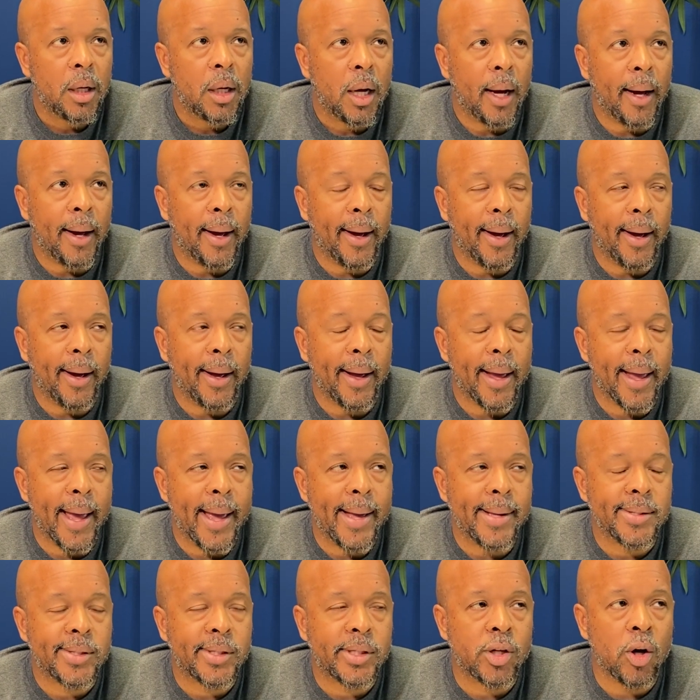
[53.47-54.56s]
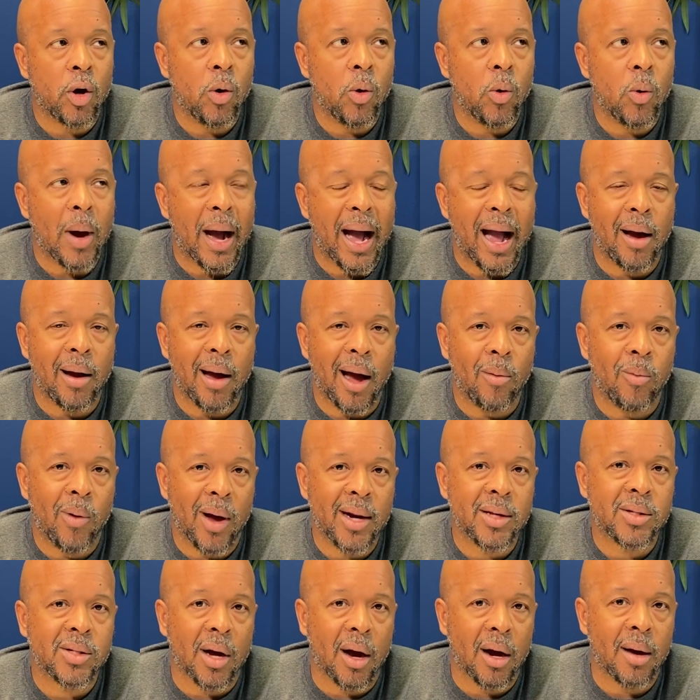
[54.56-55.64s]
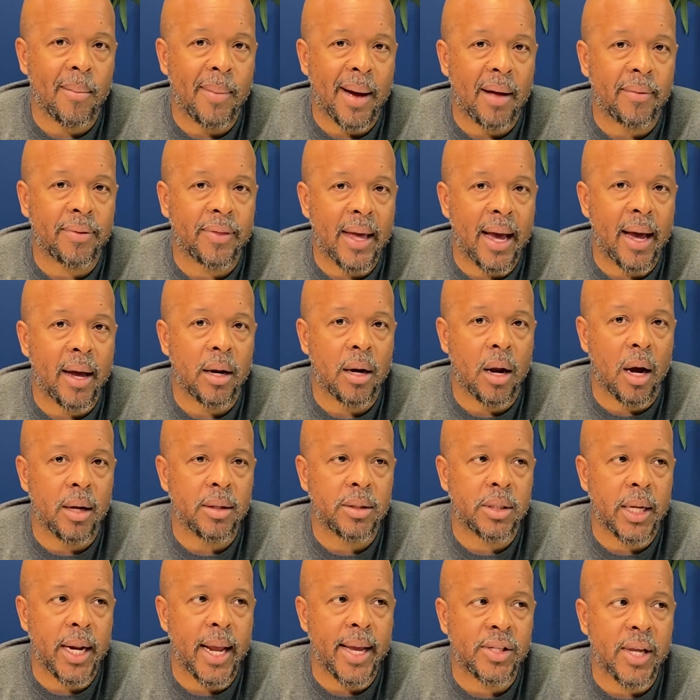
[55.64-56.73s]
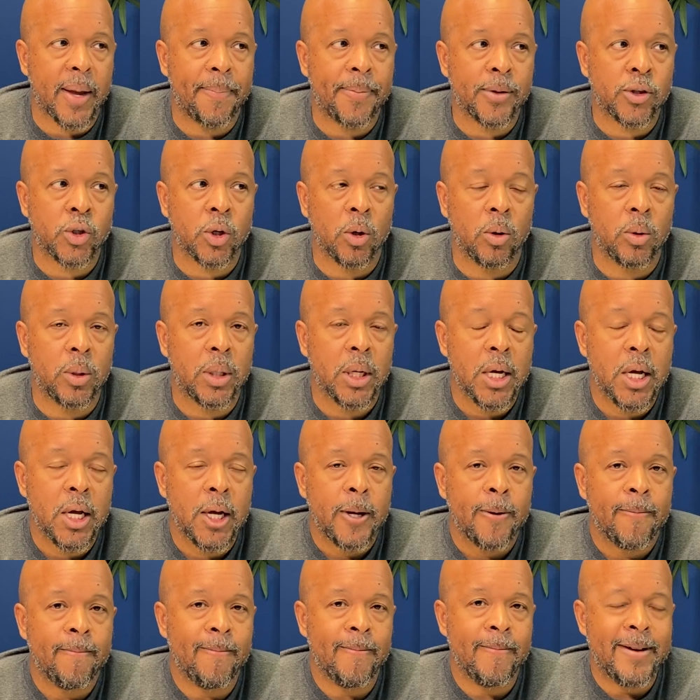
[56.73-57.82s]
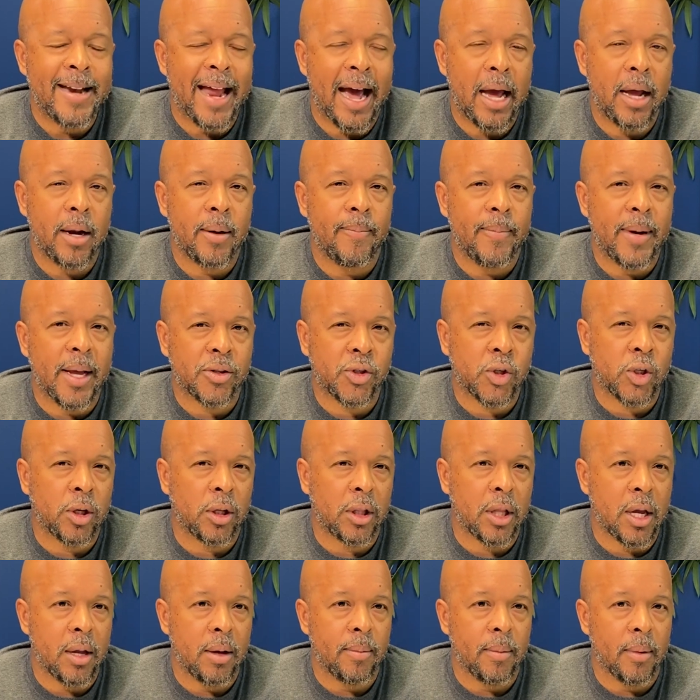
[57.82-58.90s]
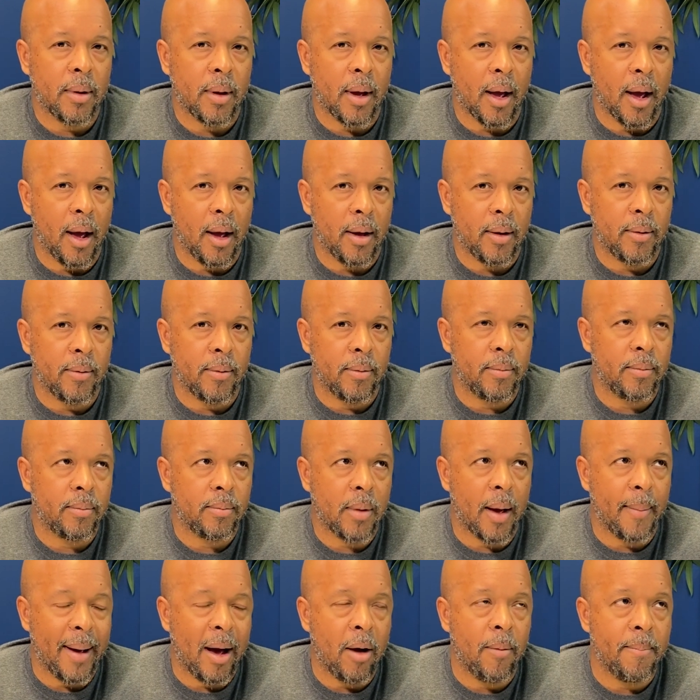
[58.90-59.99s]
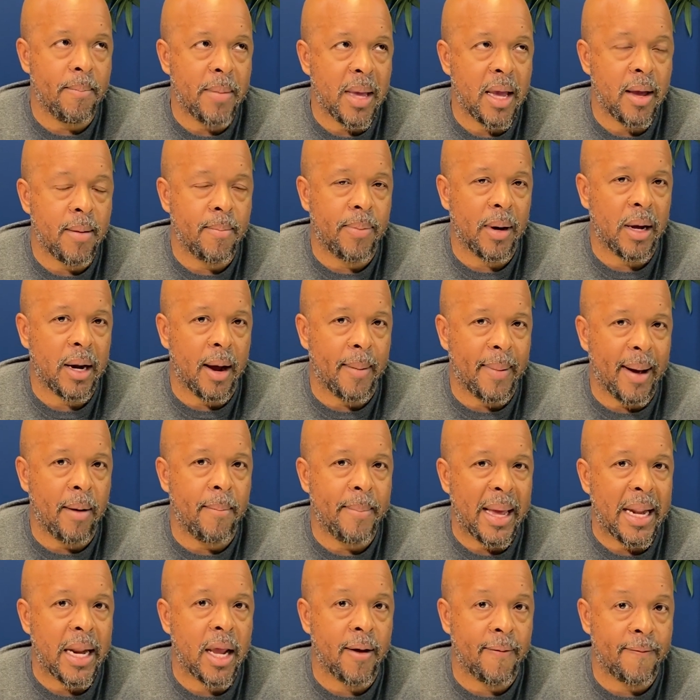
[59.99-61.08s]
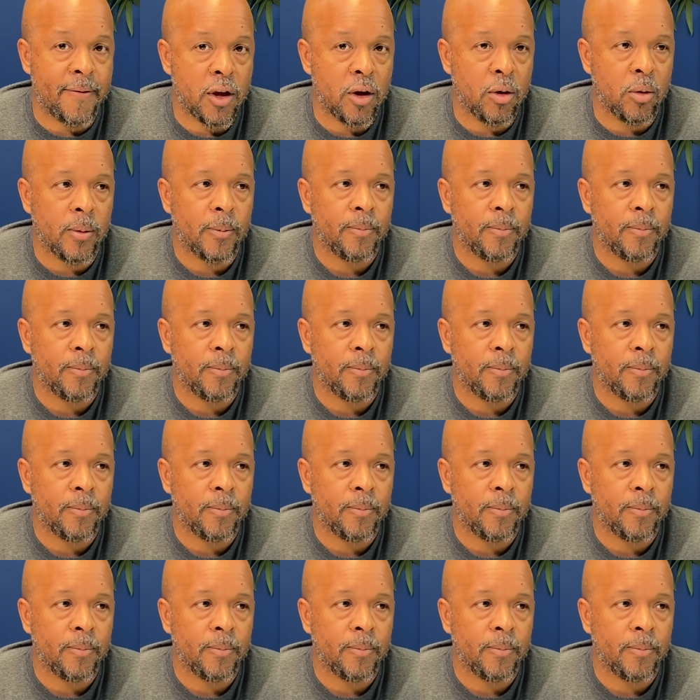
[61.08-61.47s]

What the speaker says: And so I want to talk about that on today's episode, not necessarily about me, but about many of you.